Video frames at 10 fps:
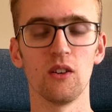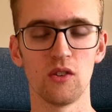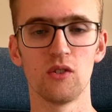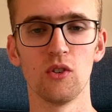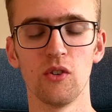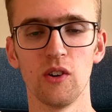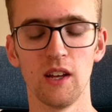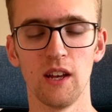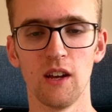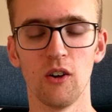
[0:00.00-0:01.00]
a story
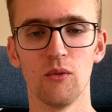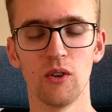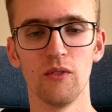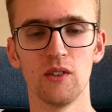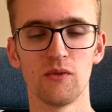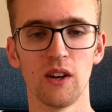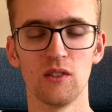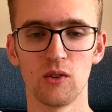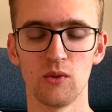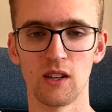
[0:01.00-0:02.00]
here of one of his
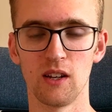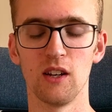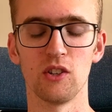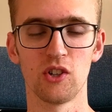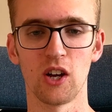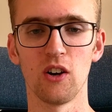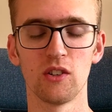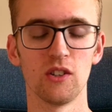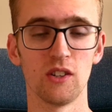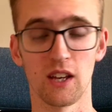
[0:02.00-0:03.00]
friends who was a
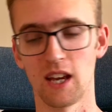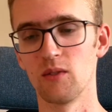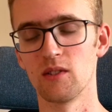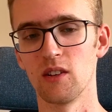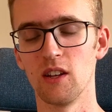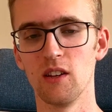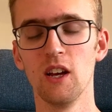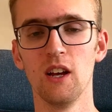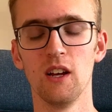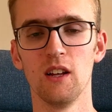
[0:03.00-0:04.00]
chartered accountant, and
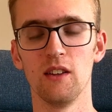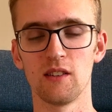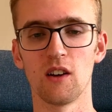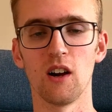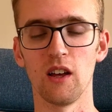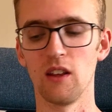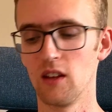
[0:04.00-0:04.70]
this guy